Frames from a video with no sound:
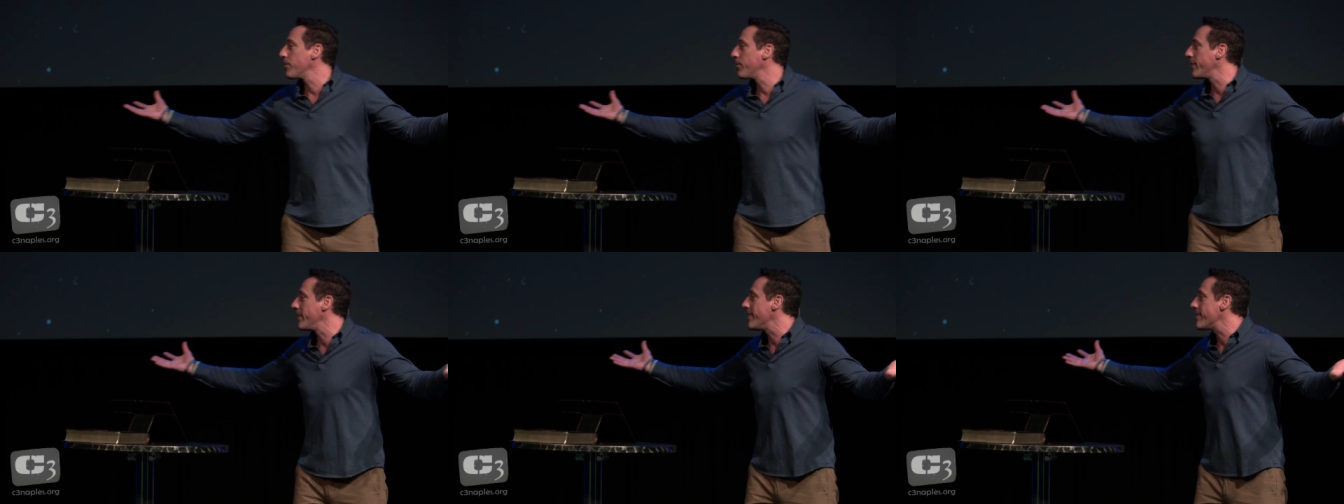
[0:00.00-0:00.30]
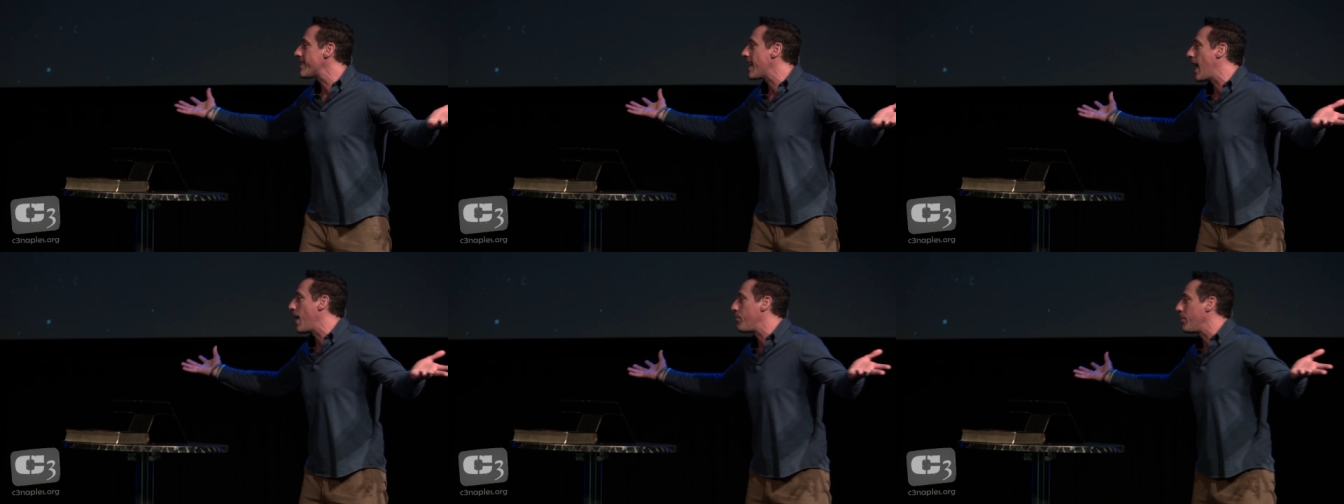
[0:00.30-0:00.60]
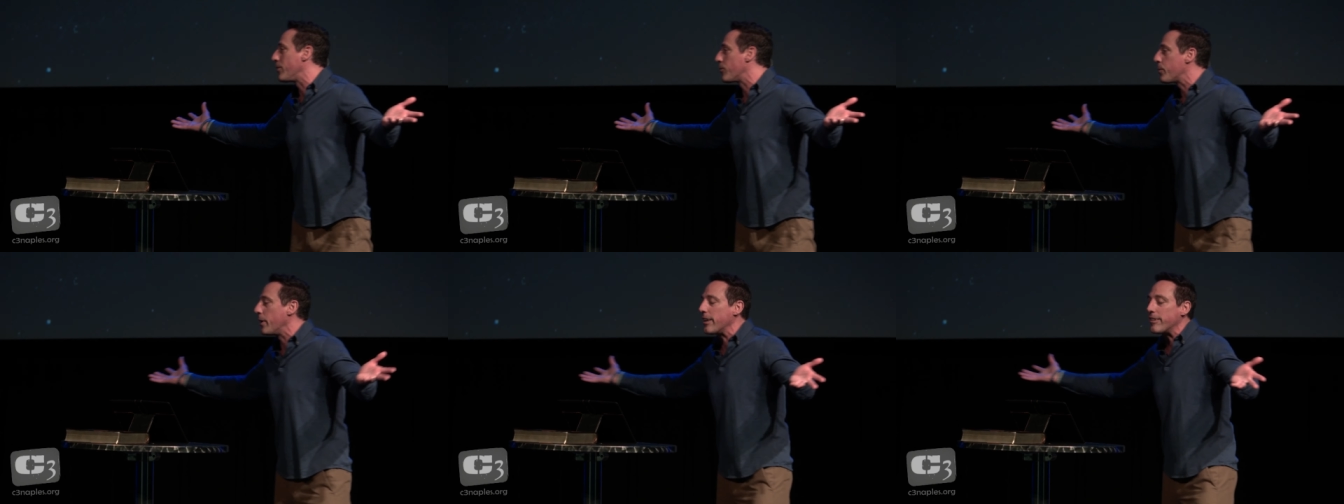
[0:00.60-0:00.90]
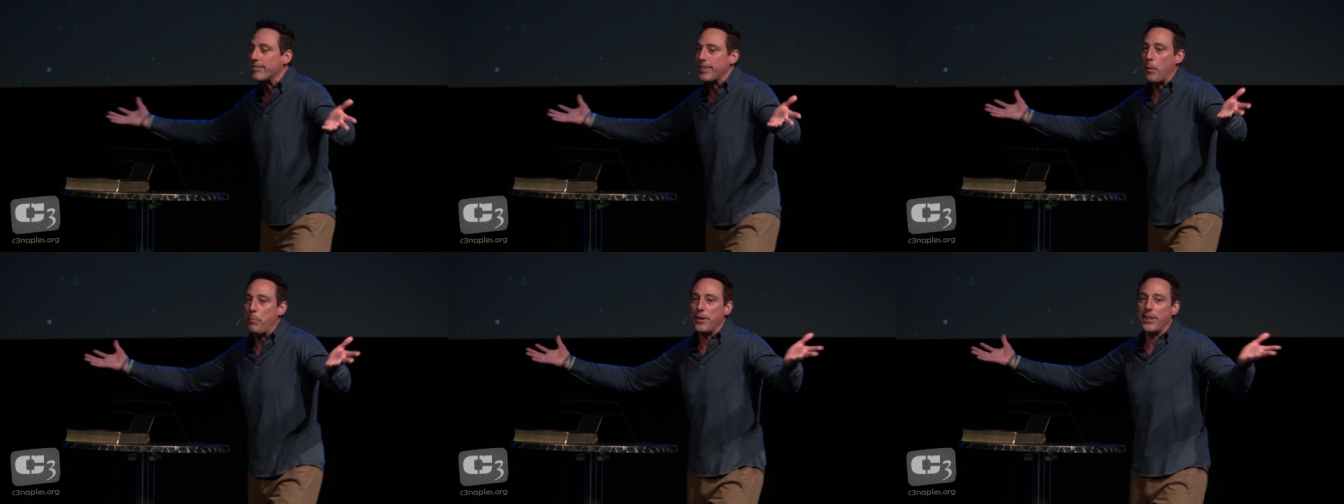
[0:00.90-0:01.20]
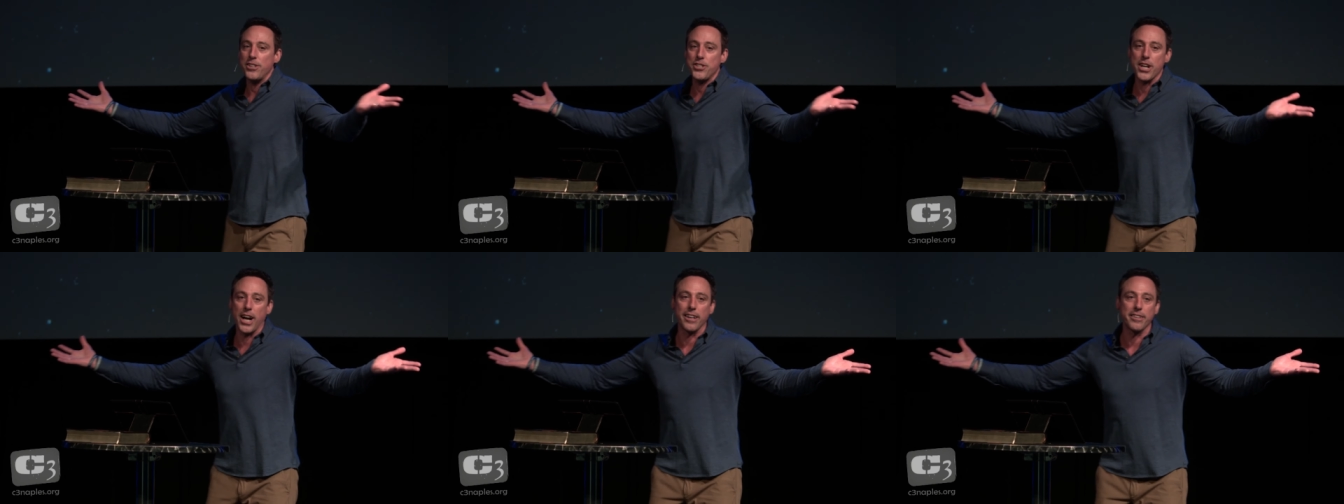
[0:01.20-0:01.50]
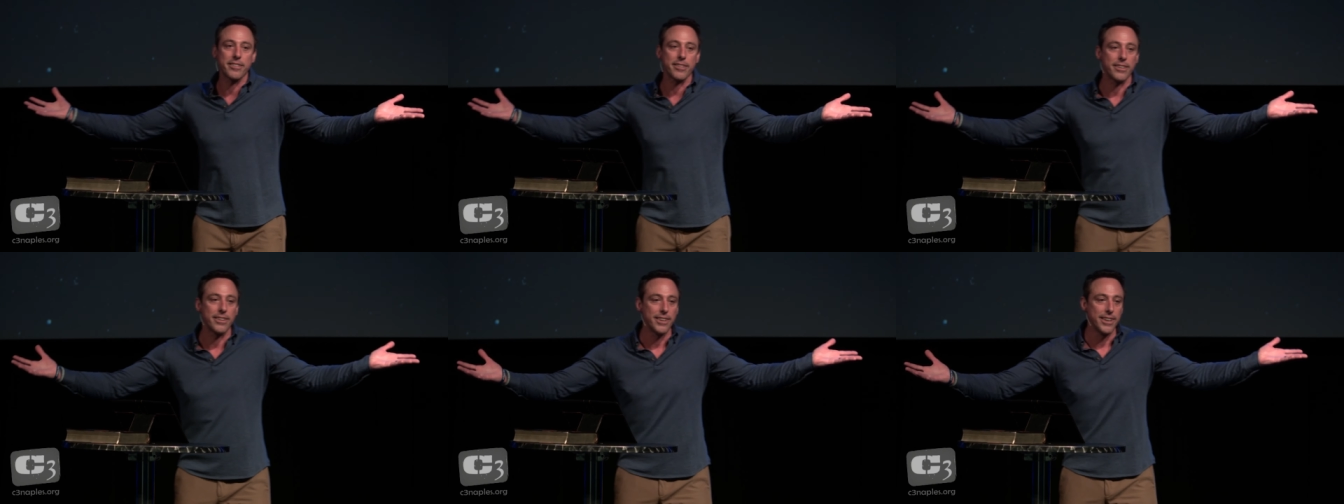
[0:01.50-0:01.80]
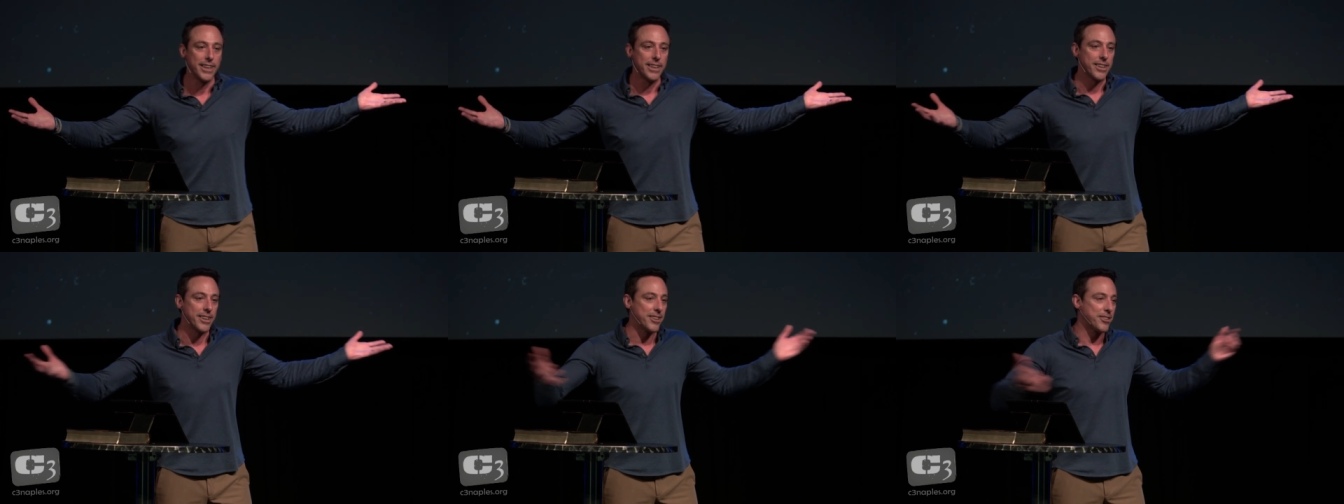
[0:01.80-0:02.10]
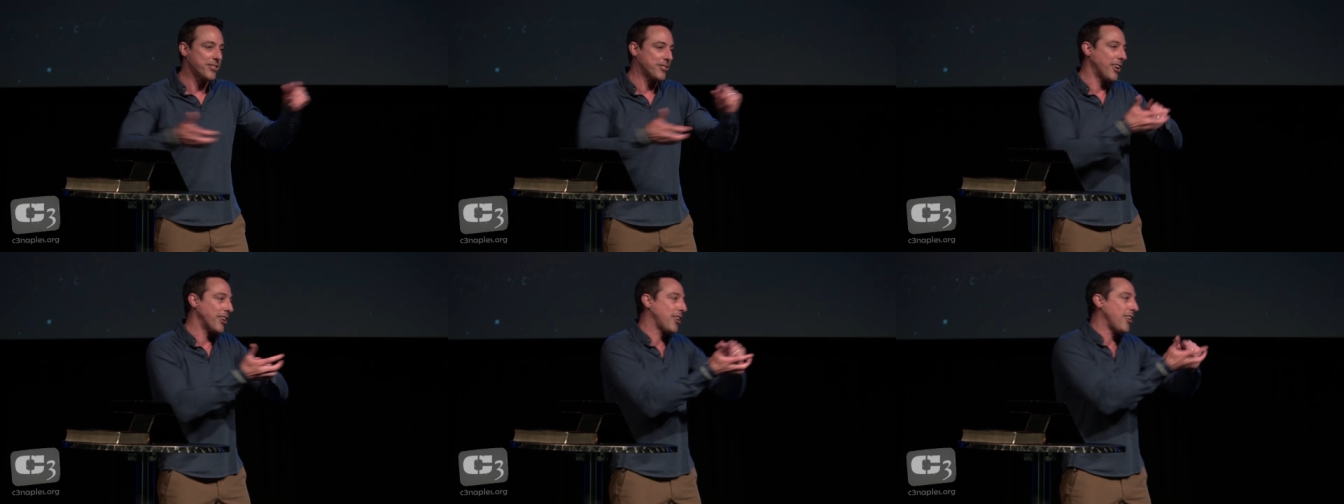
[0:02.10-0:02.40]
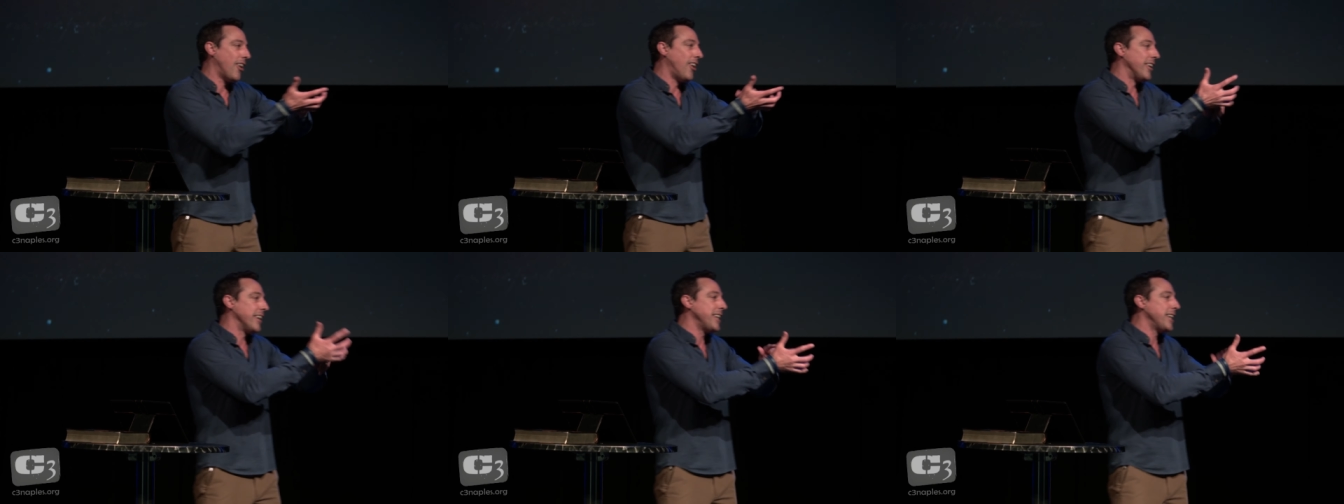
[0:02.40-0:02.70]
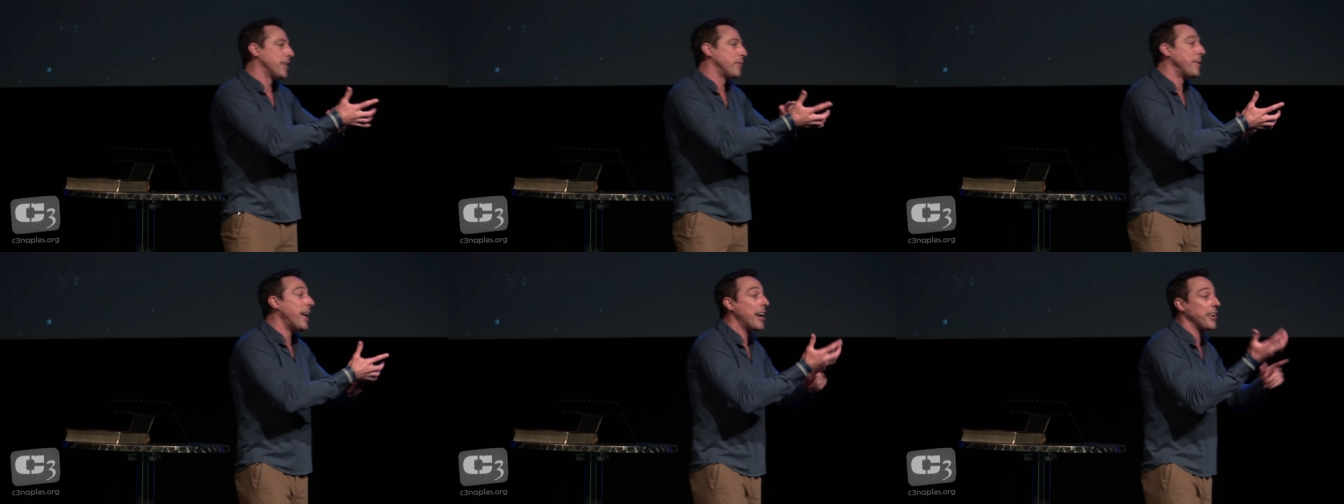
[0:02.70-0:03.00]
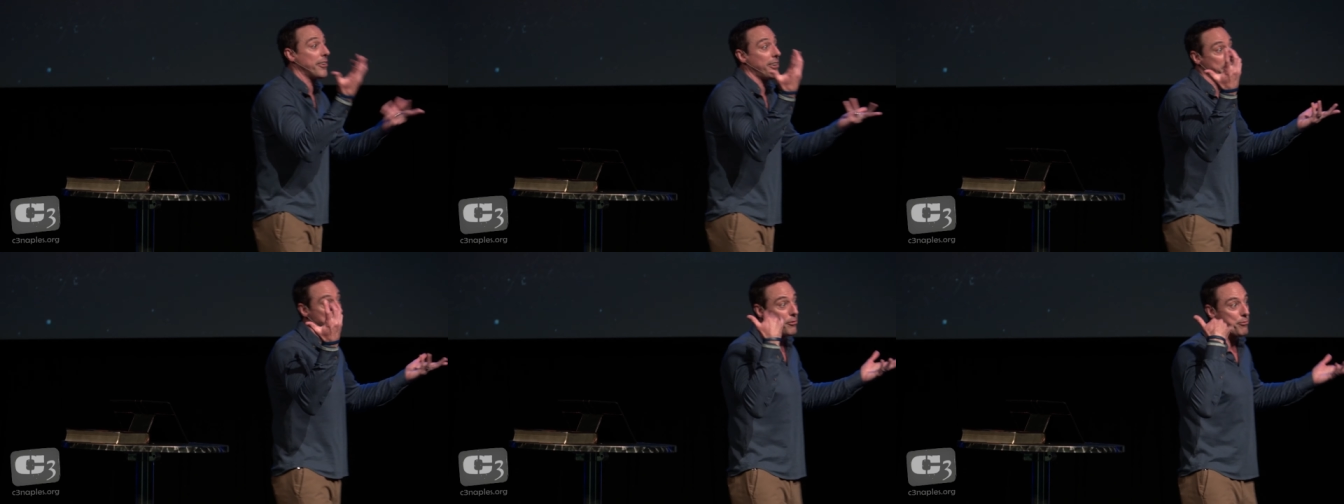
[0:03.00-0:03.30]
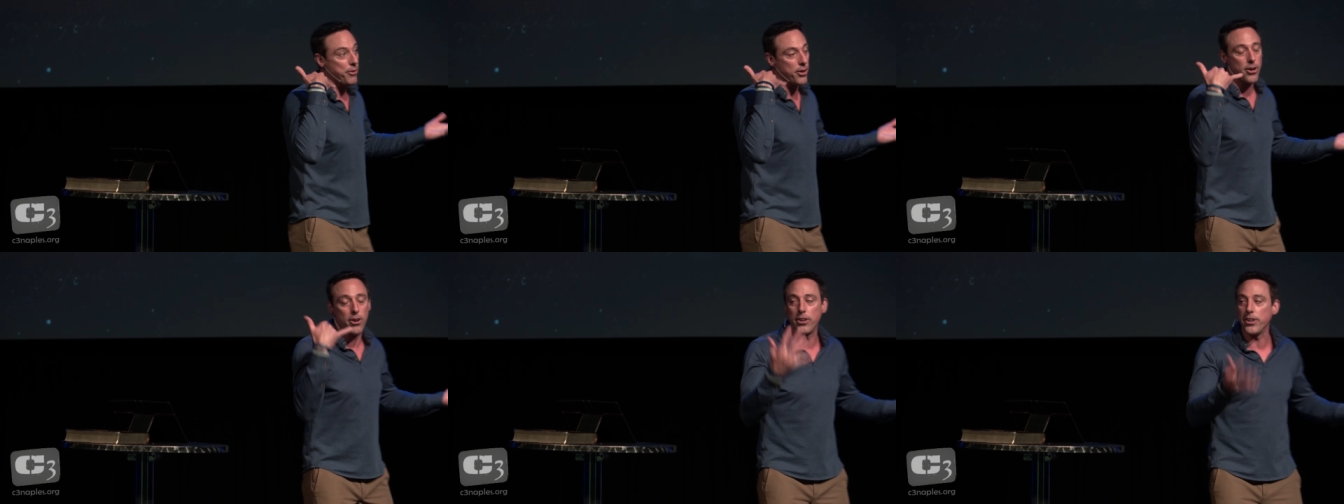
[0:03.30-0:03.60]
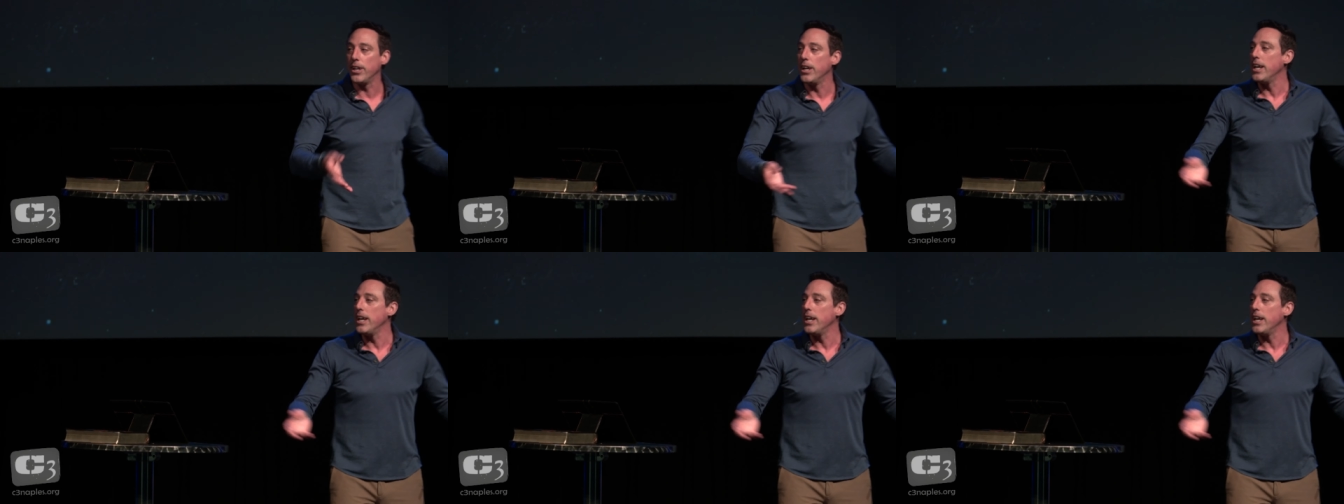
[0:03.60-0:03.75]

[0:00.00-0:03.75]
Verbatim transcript: when this happens? Where's Deputy Johnson? You're going to start calling him. Now you're on your phone.